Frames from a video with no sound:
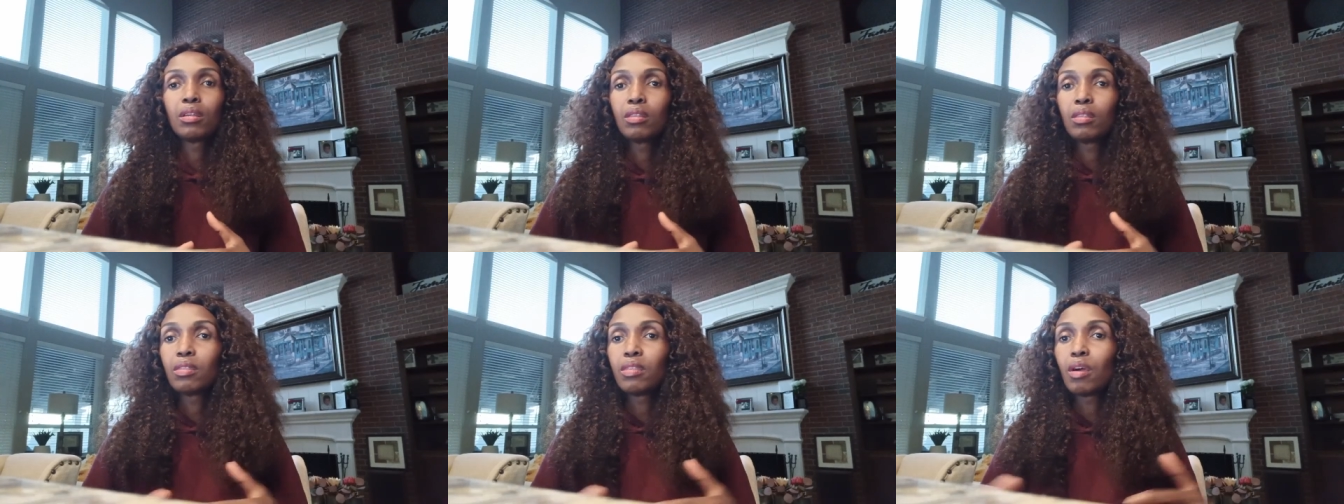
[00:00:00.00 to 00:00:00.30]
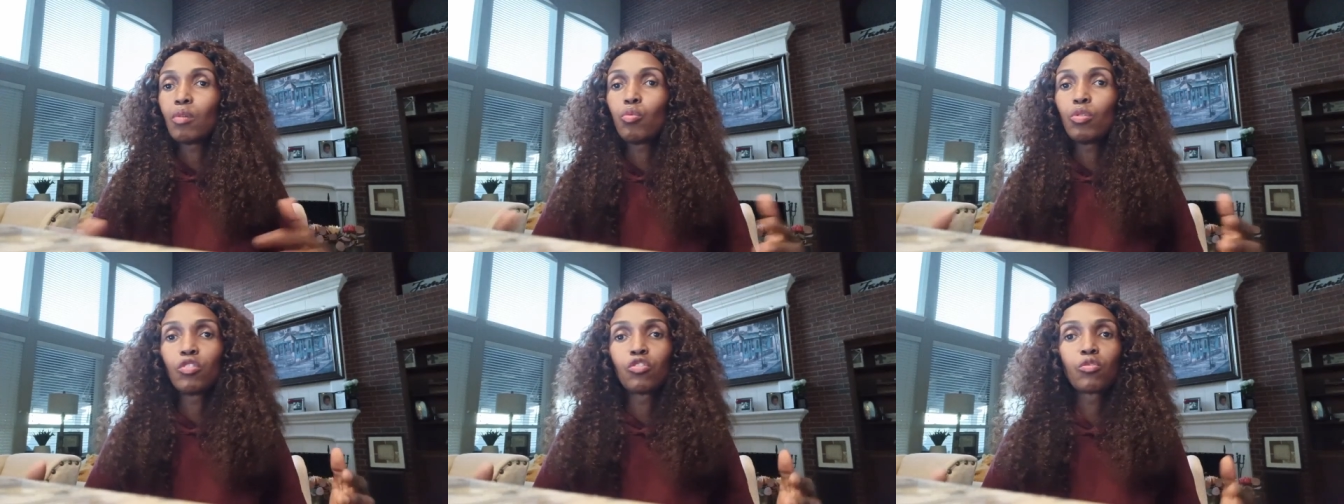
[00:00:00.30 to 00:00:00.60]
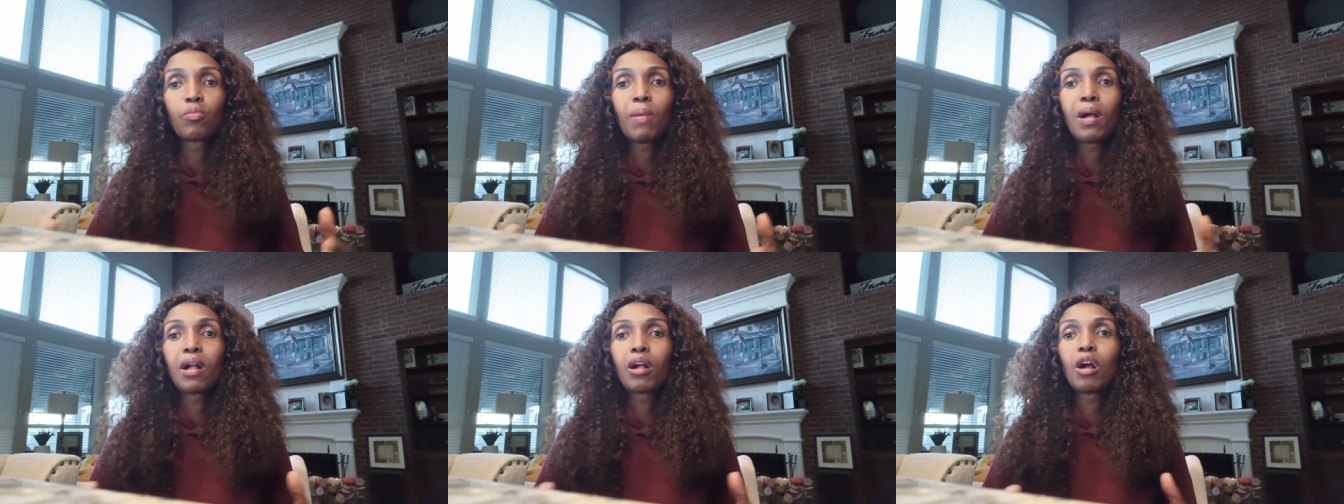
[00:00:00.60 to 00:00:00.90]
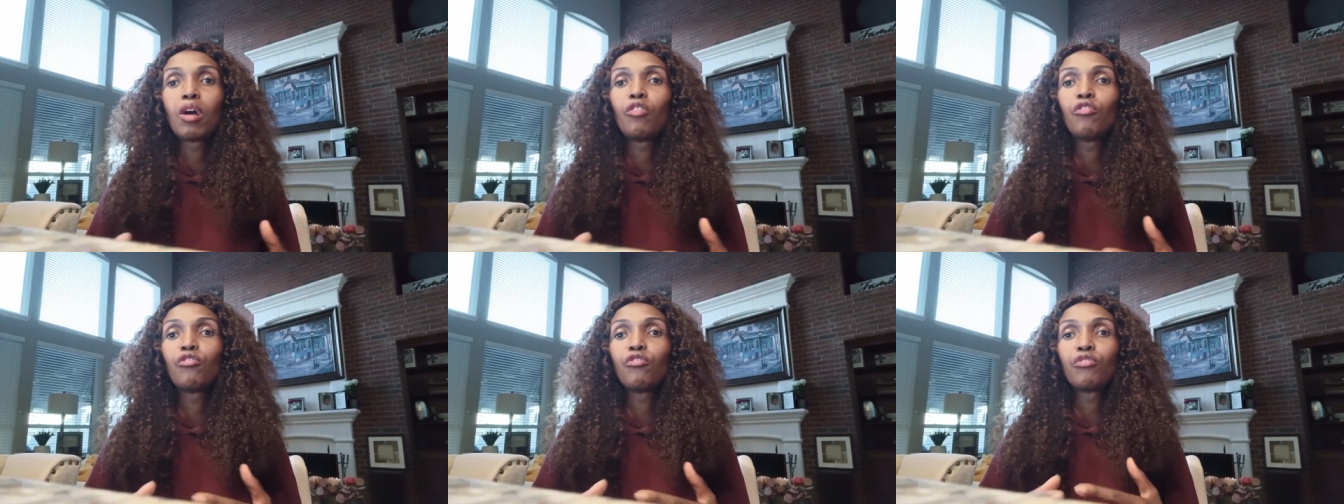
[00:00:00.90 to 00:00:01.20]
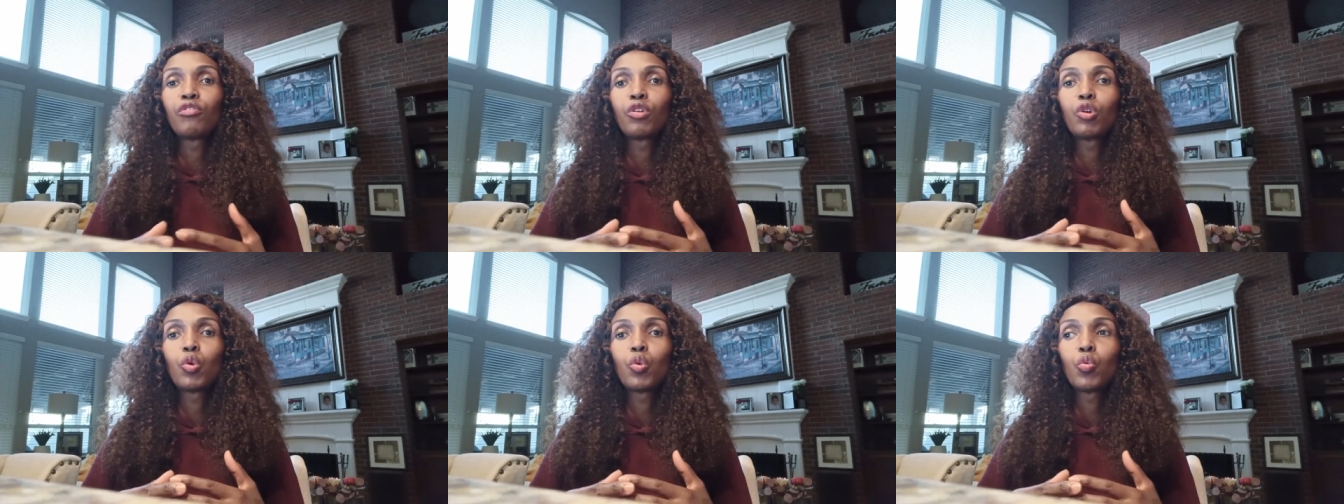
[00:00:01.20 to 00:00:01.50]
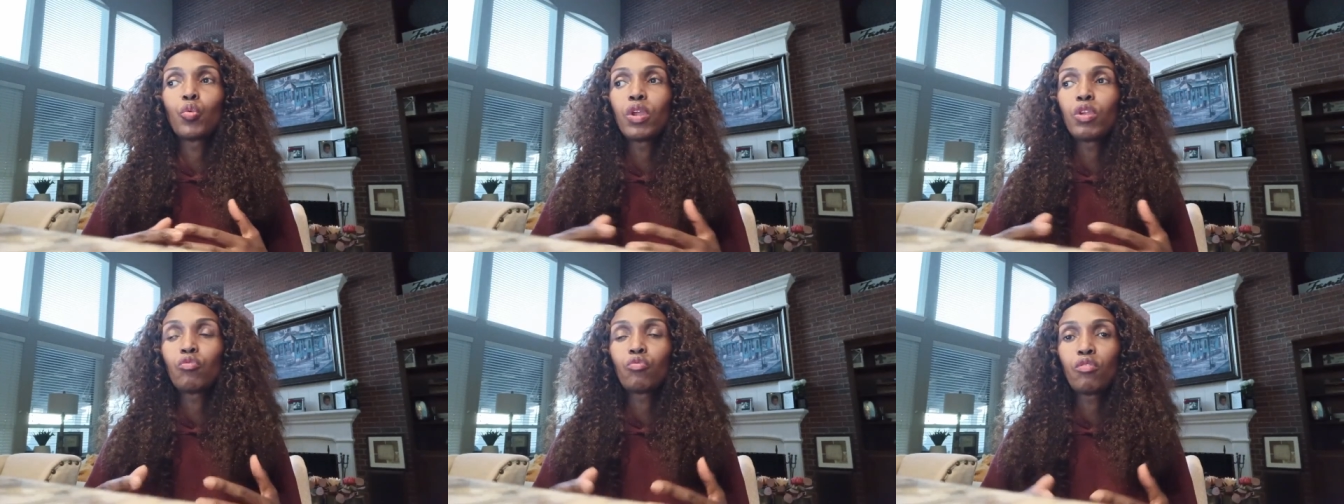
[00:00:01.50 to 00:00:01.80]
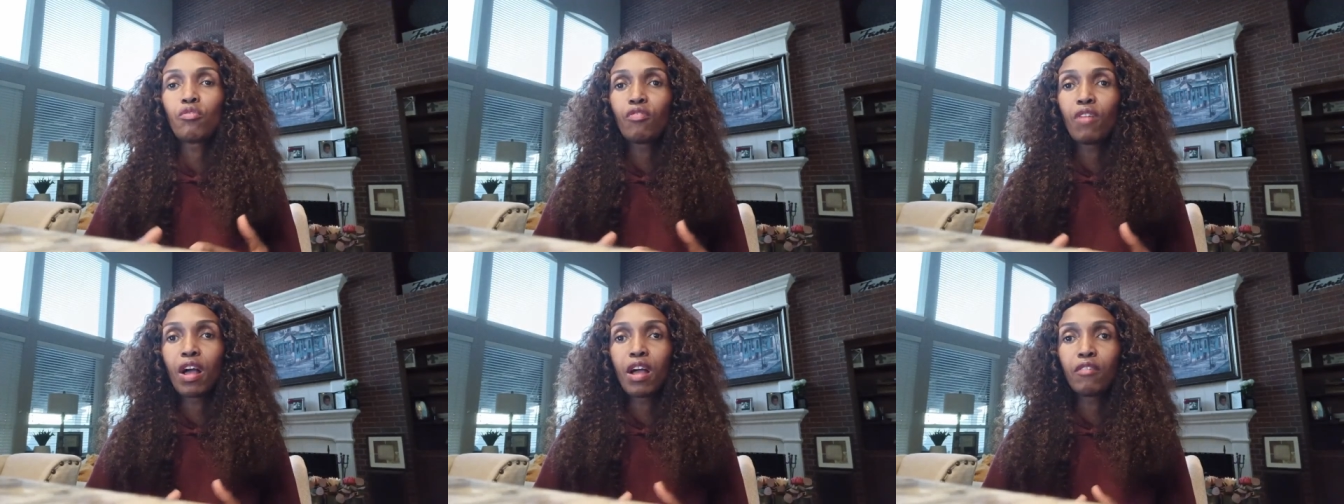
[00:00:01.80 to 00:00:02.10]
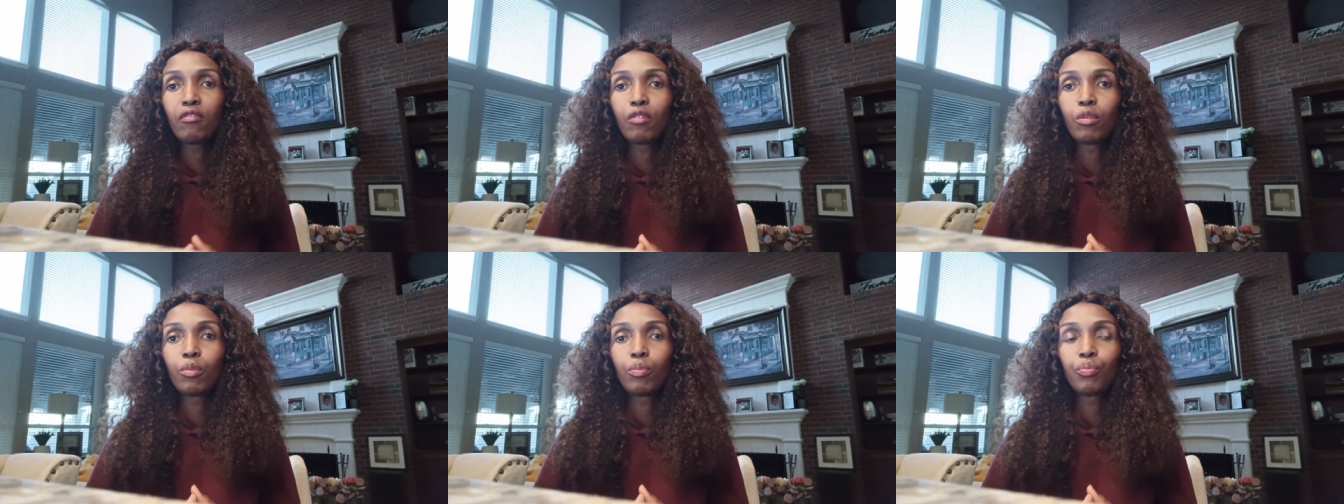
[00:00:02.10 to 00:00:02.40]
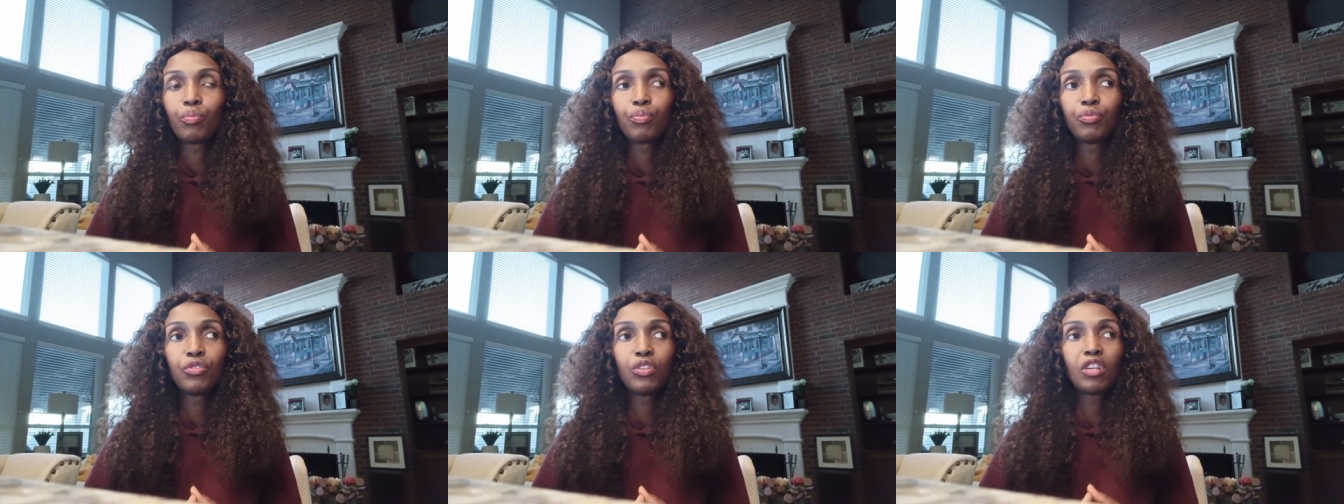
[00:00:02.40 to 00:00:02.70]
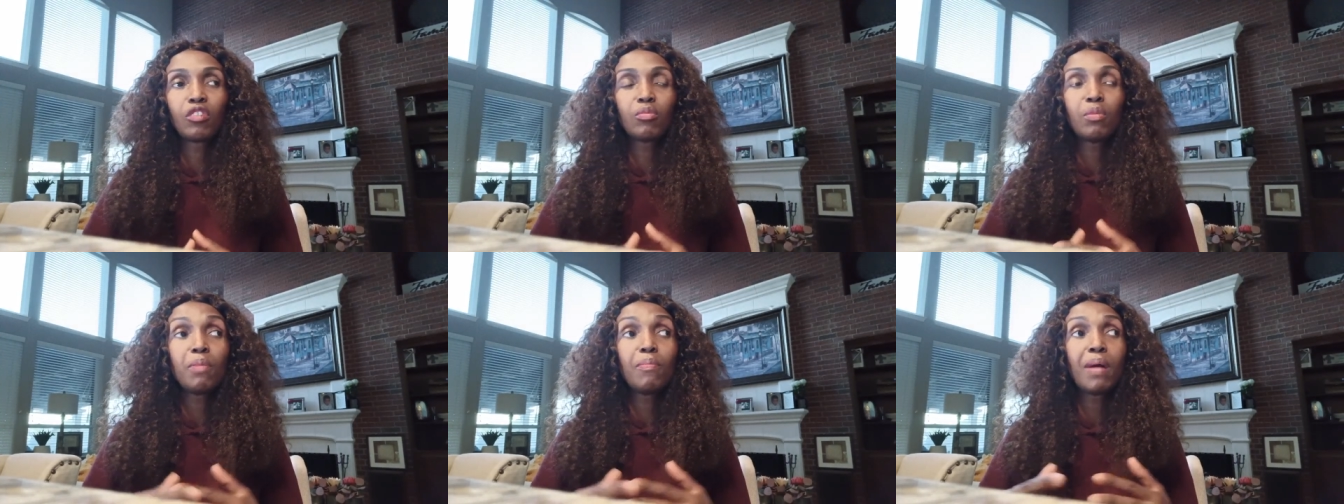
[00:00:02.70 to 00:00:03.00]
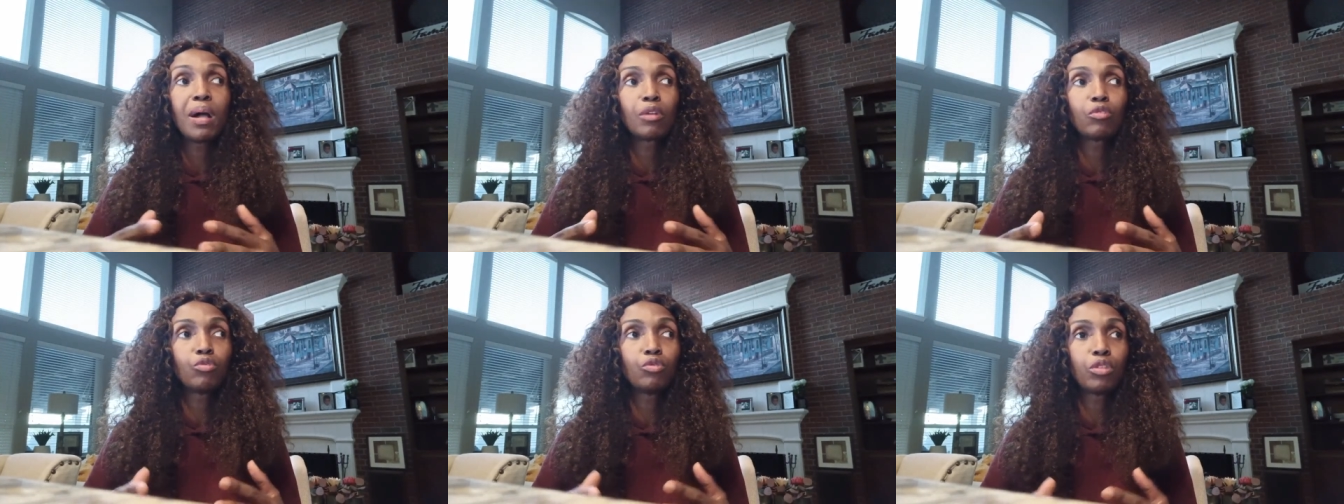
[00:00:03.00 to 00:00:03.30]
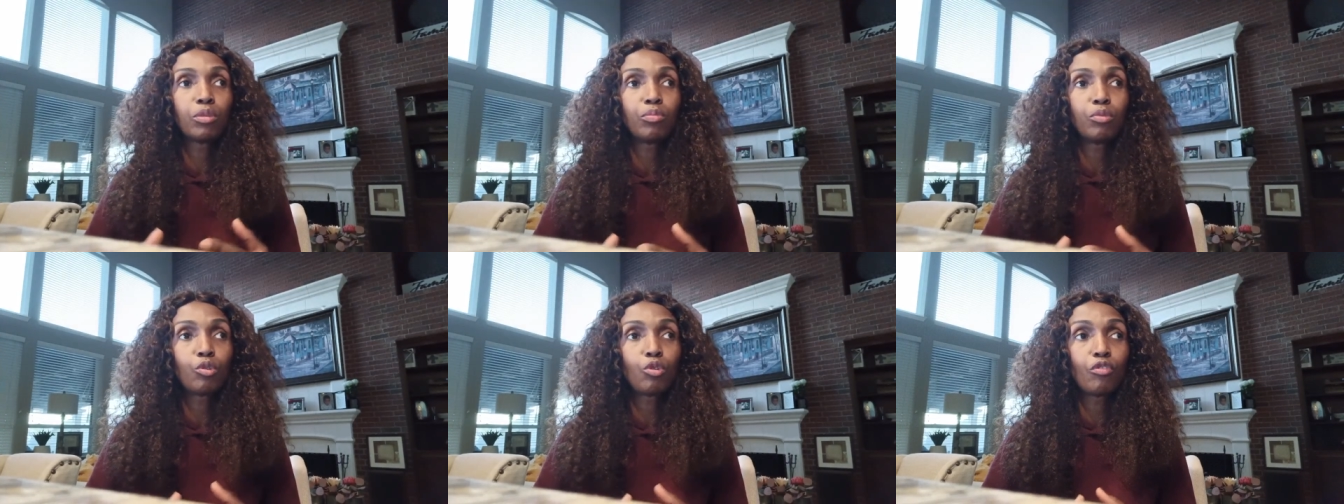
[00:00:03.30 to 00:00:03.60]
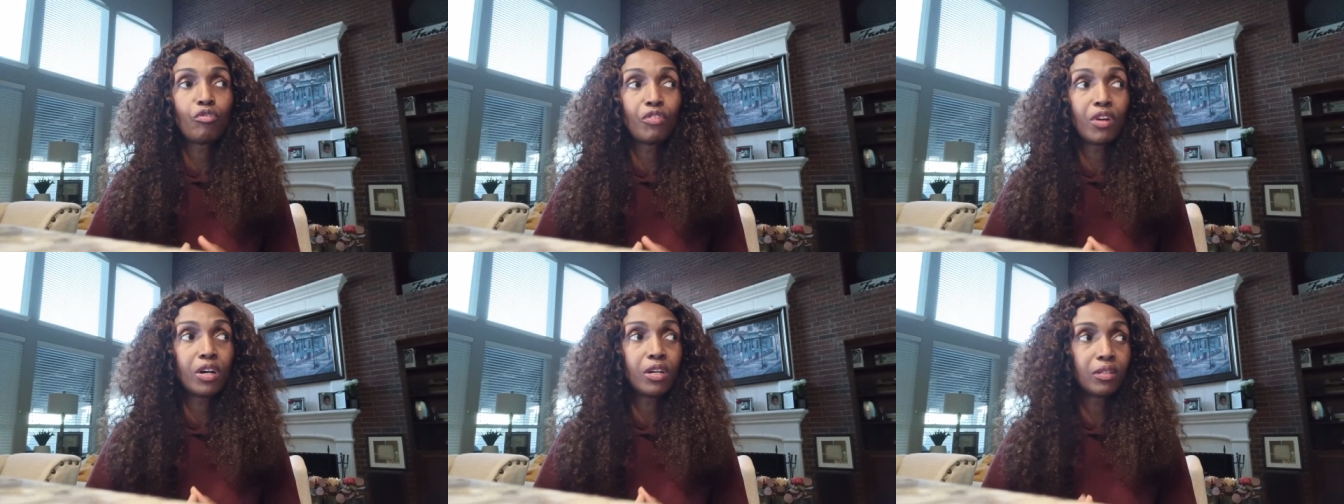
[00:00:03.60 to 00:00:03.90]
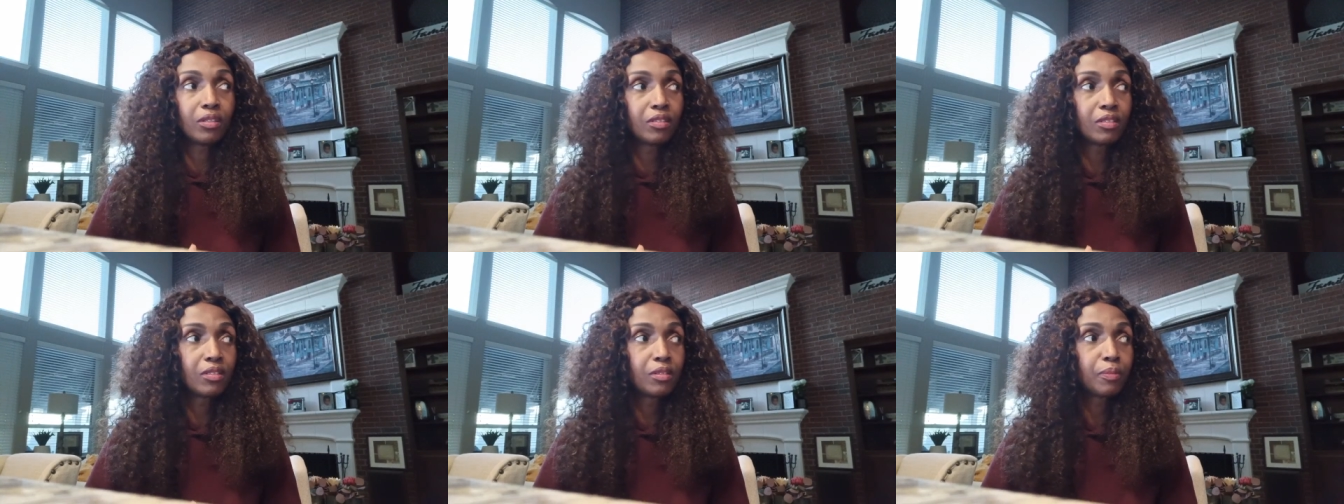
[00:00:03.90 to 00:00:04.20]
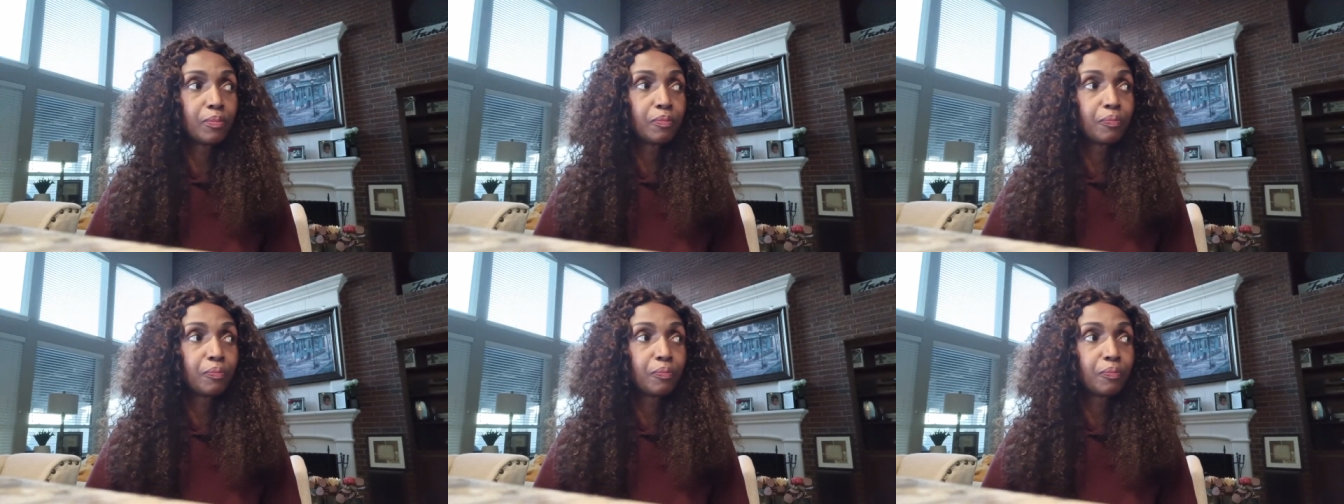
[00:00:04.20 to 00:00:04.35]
That will spark off great revival. Takes me back to the book of Acts,